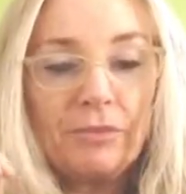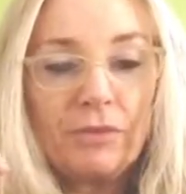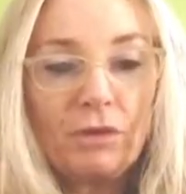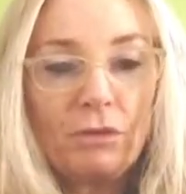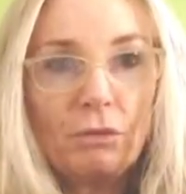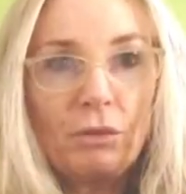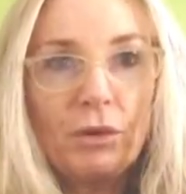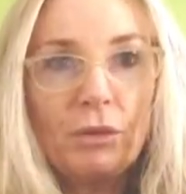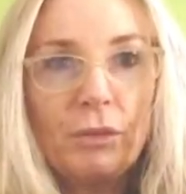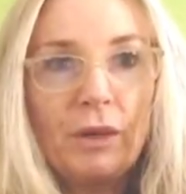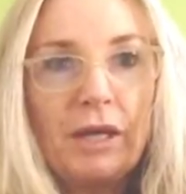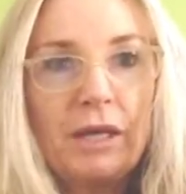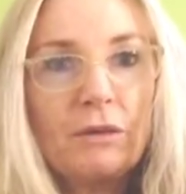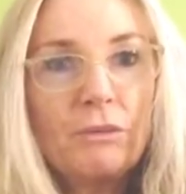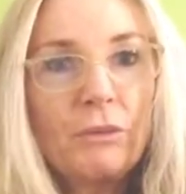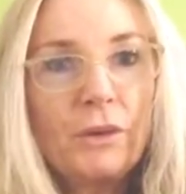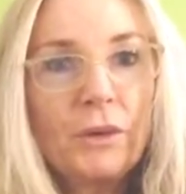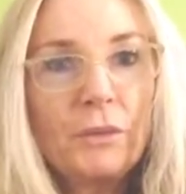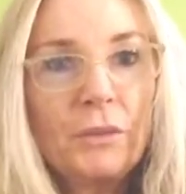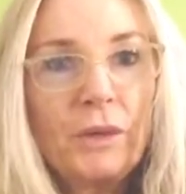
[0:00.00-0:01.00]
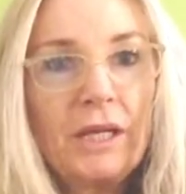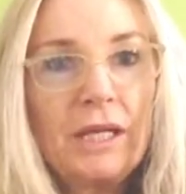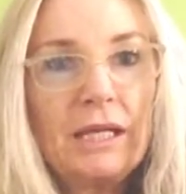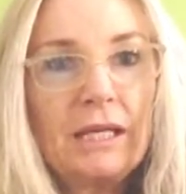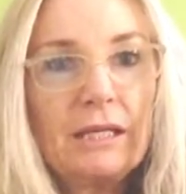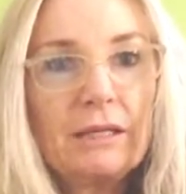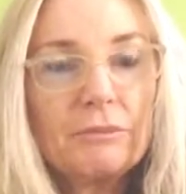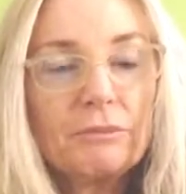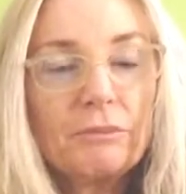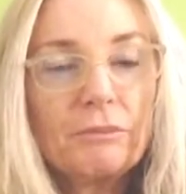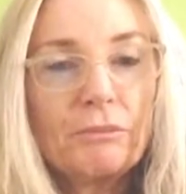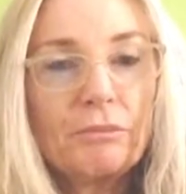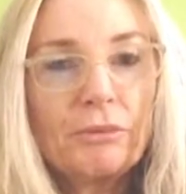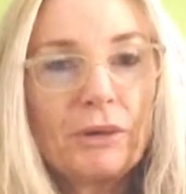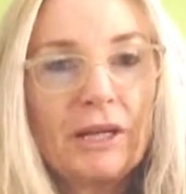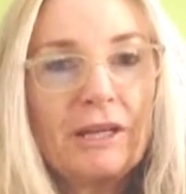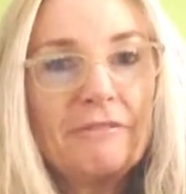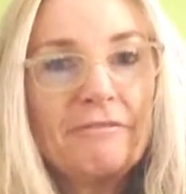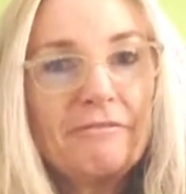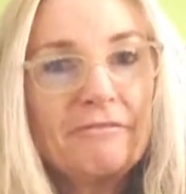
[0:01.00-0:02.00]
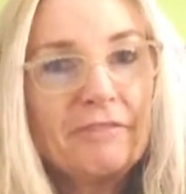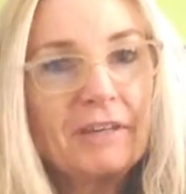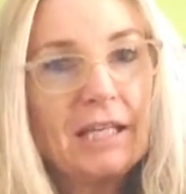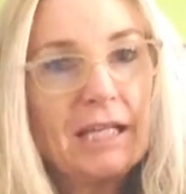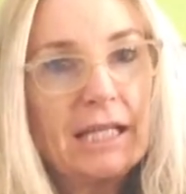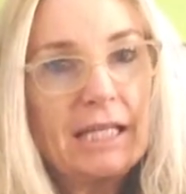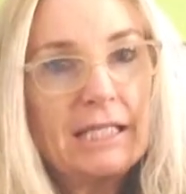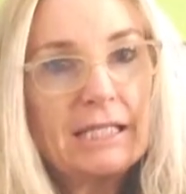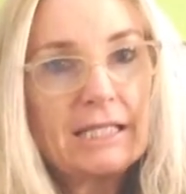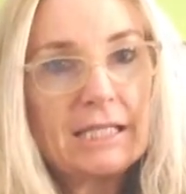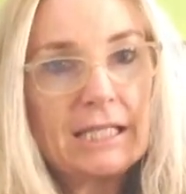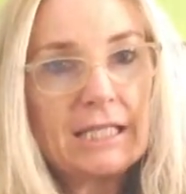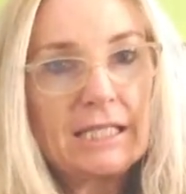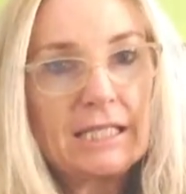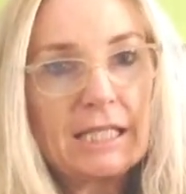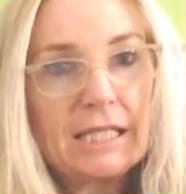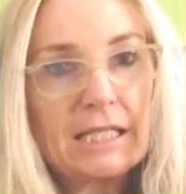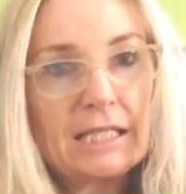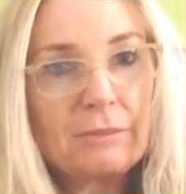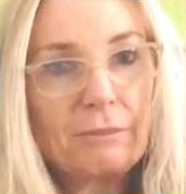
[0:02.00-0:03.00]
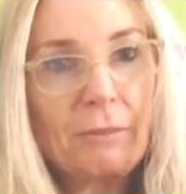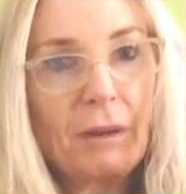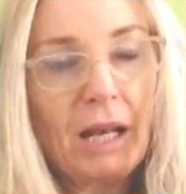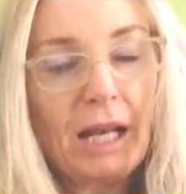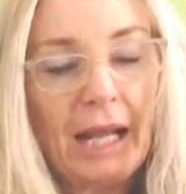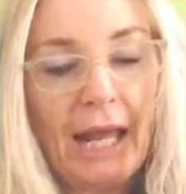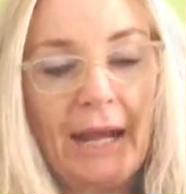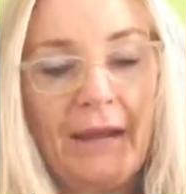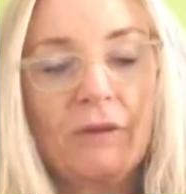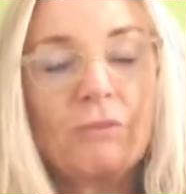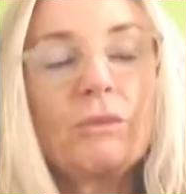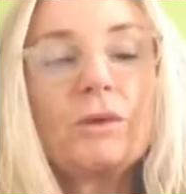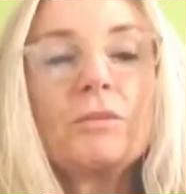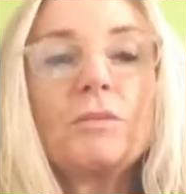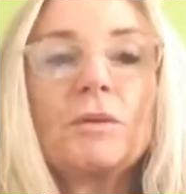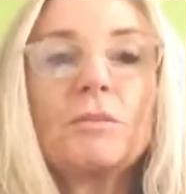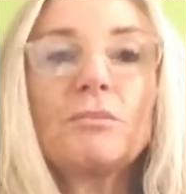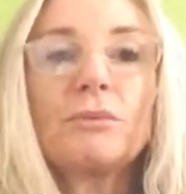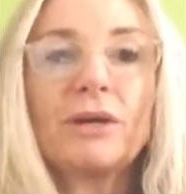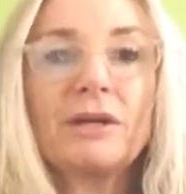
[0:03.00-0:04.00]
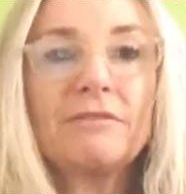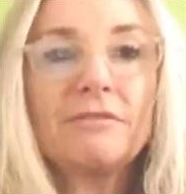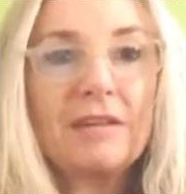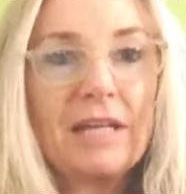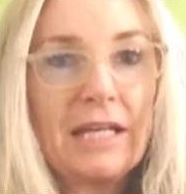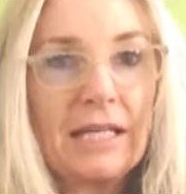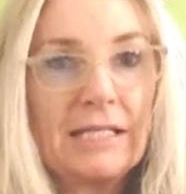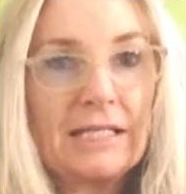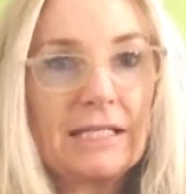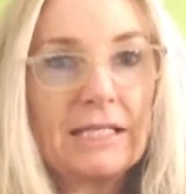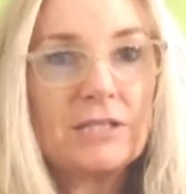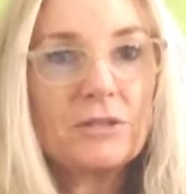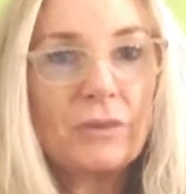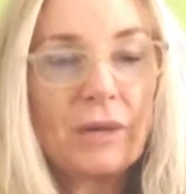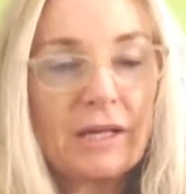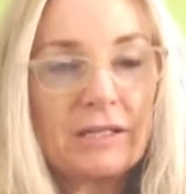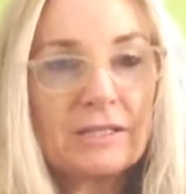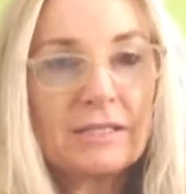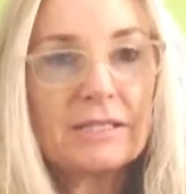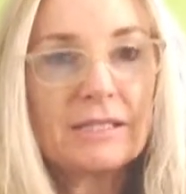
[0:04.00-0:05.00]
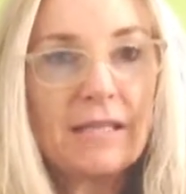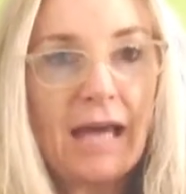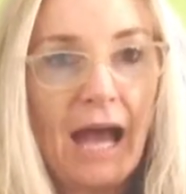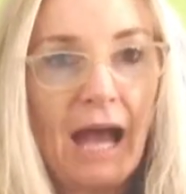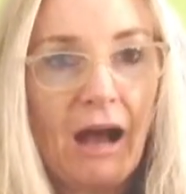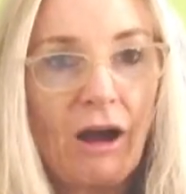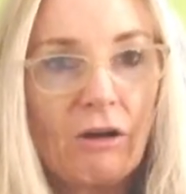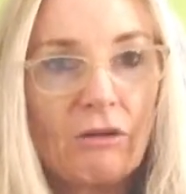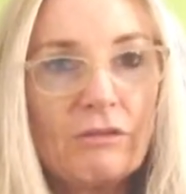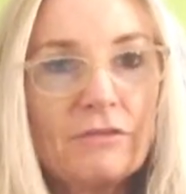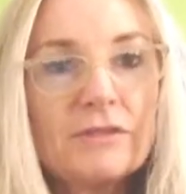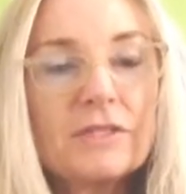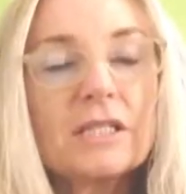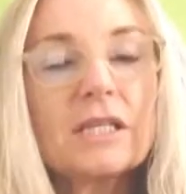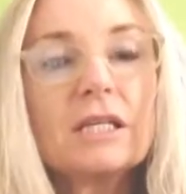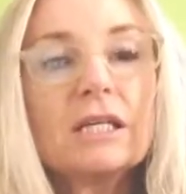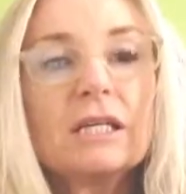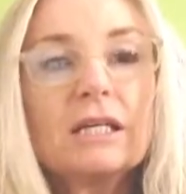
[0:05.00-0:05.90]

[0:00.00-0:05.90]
when we bring feelings into this planet, when we bring feelings into ourselves,